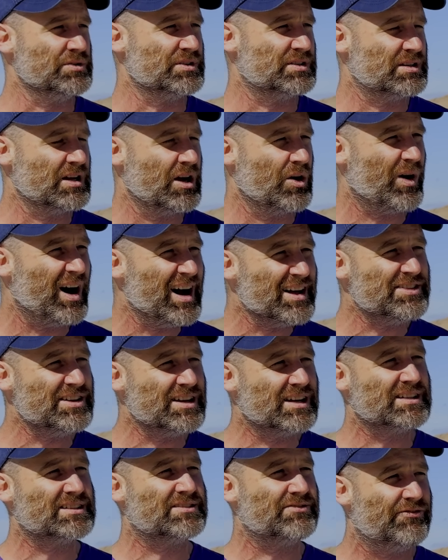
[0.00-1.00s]
So I
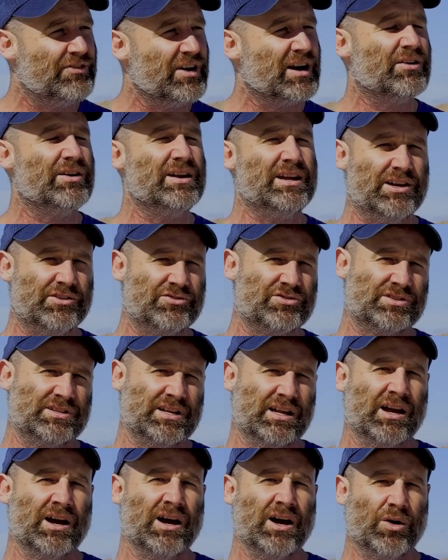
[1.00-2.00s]
think it's very
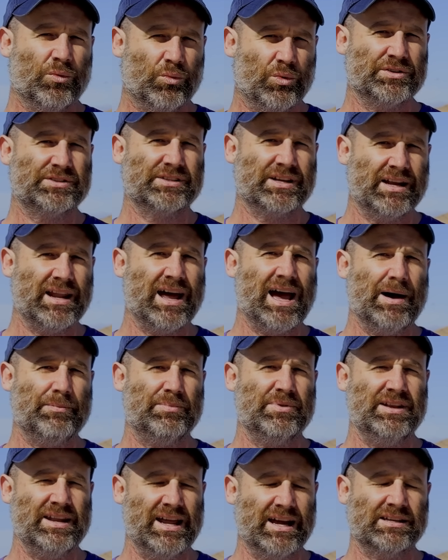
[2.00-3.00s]
interesting what's going to
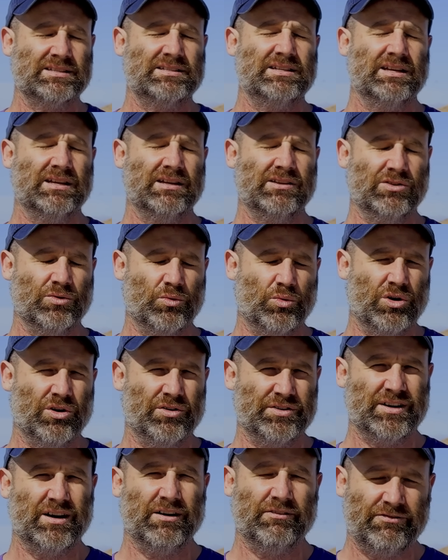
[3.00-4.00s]
happen next in the
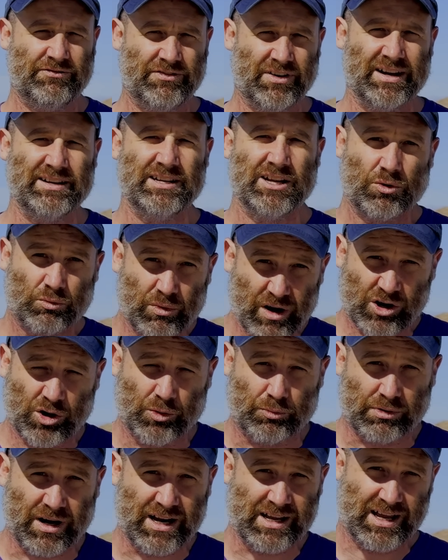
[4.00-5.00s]
world of finding
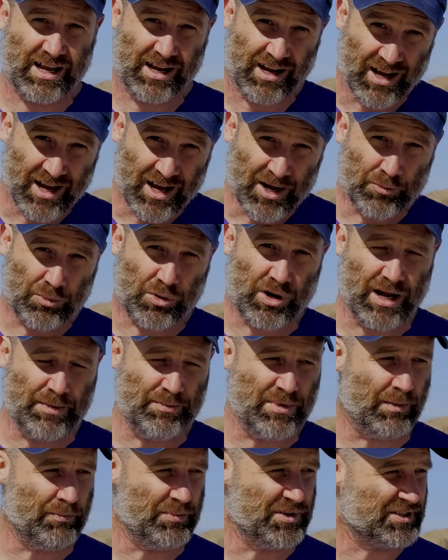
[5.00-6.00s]
record-breaking prime
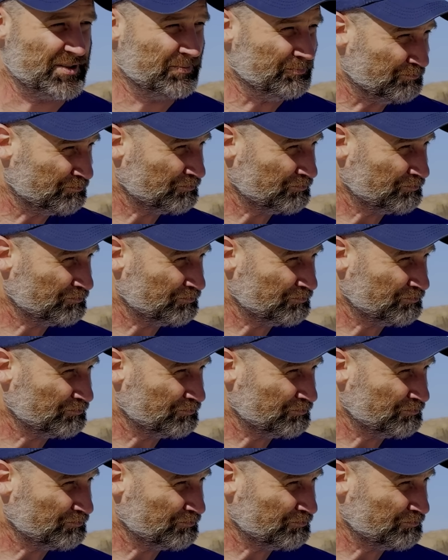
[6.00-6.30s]
numbers.